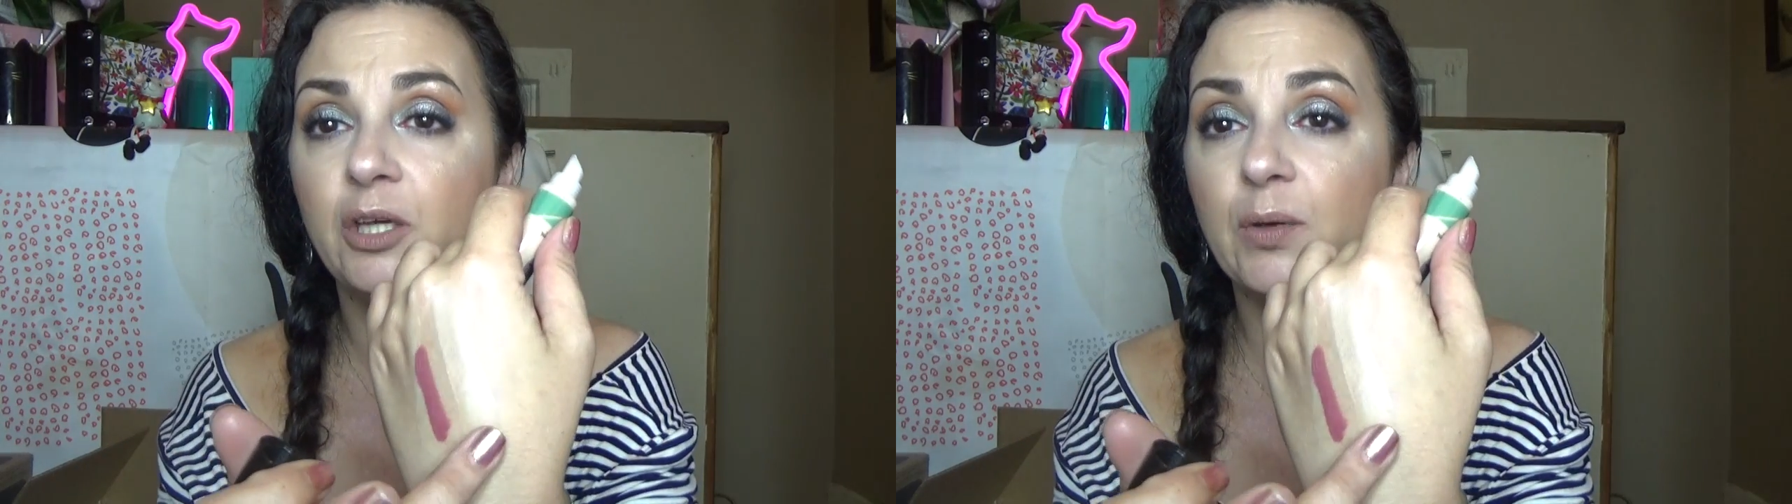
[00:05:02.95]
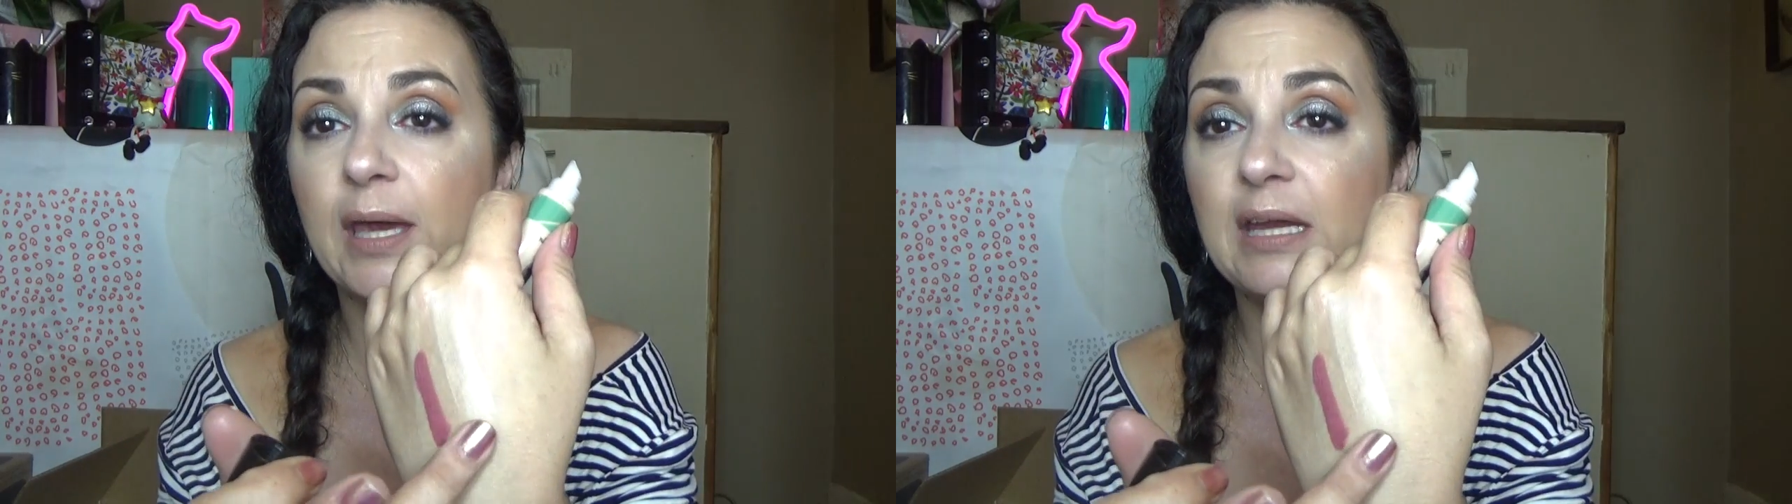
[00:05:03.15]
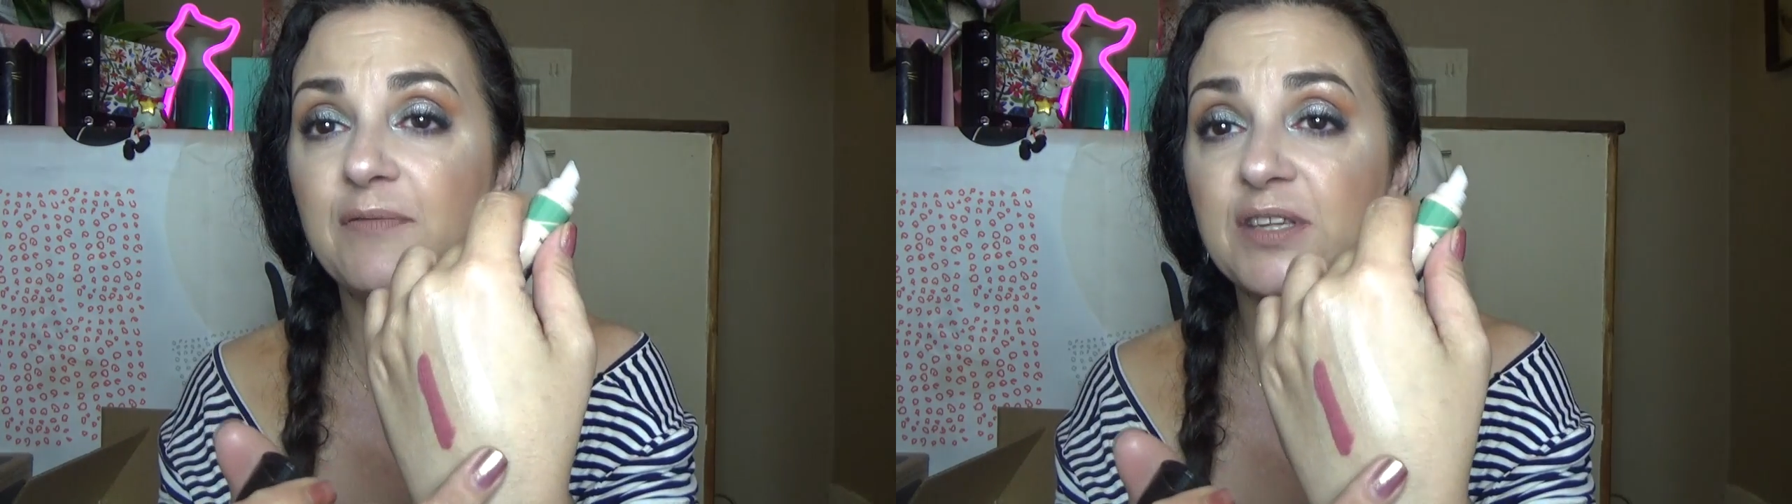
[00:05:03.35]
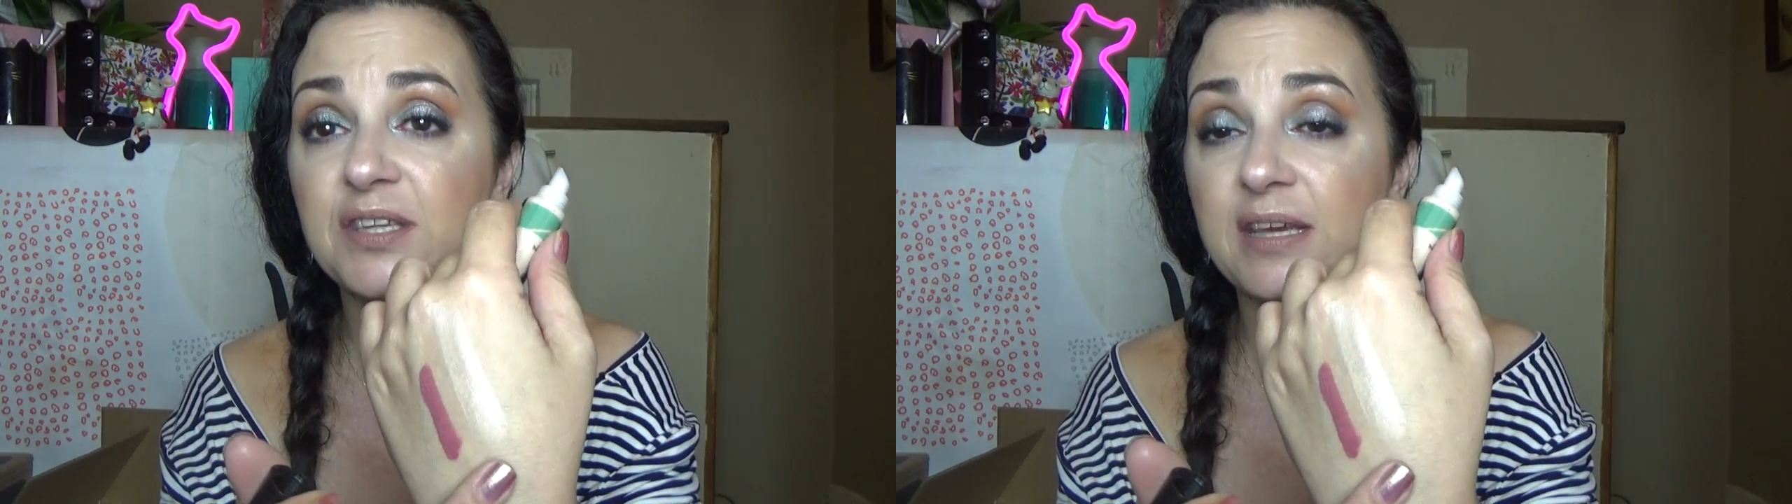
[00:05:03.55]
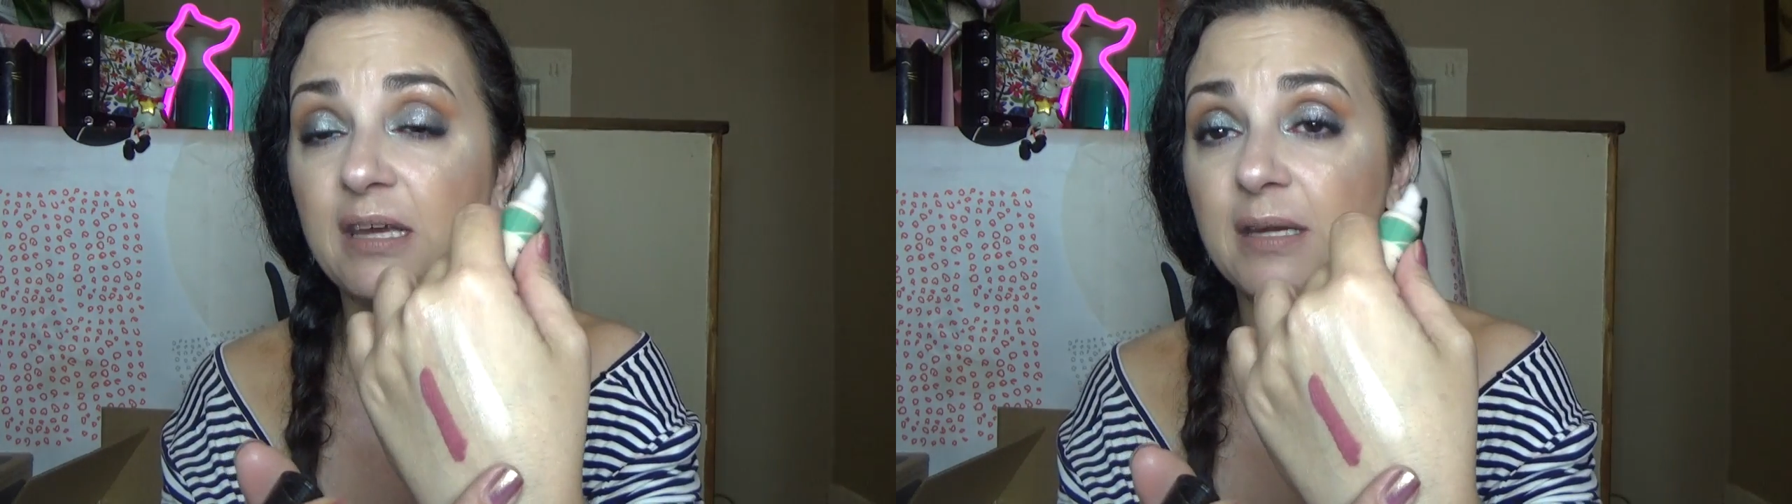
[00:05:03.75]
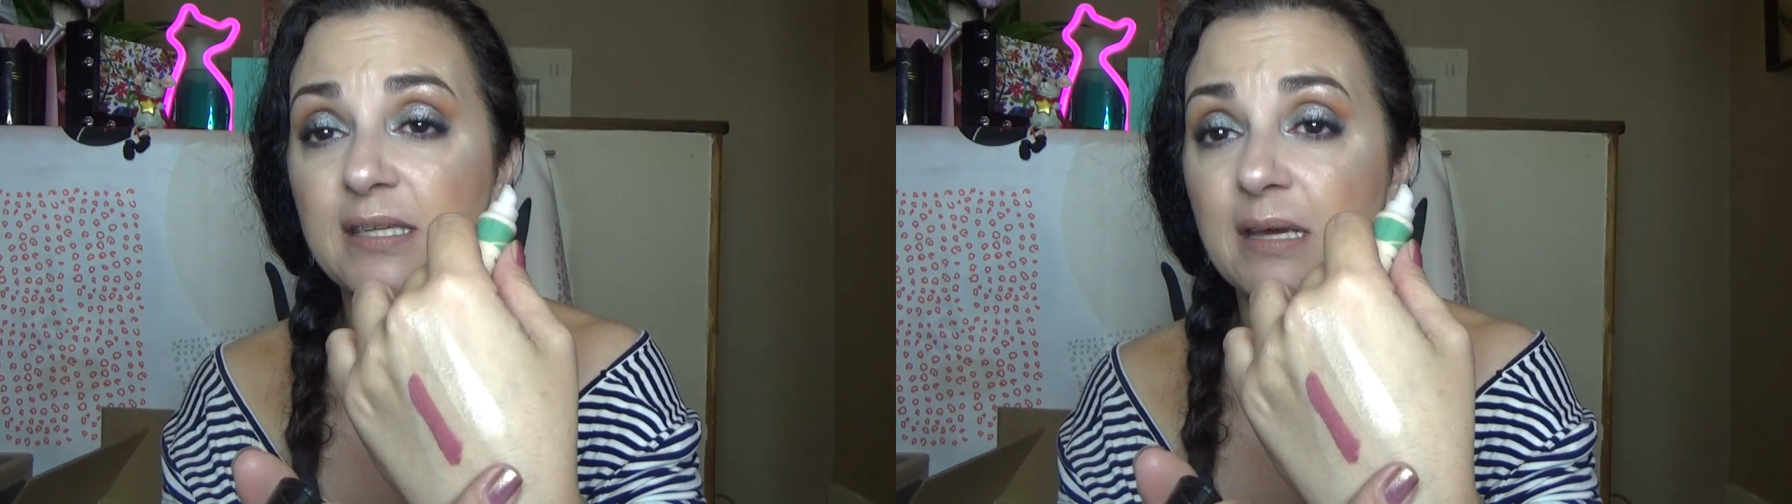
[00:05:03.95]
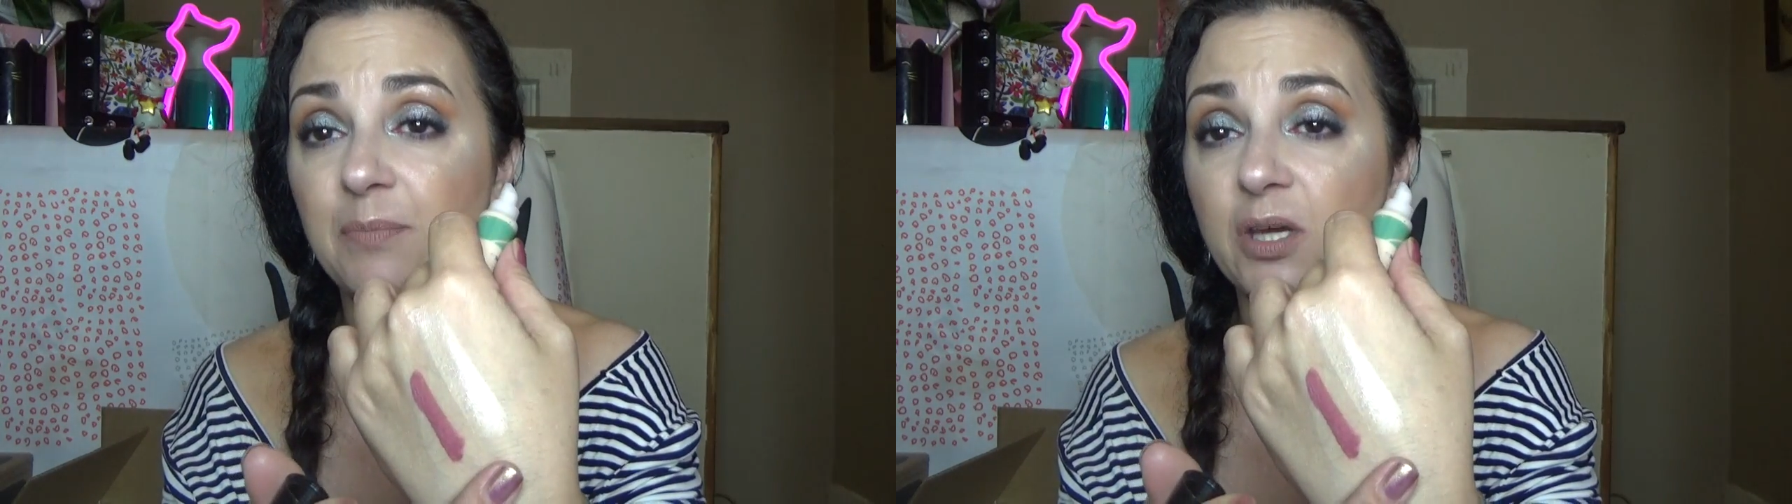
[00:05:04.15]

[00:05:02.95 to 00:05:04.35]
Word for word: You can't even see it, it said,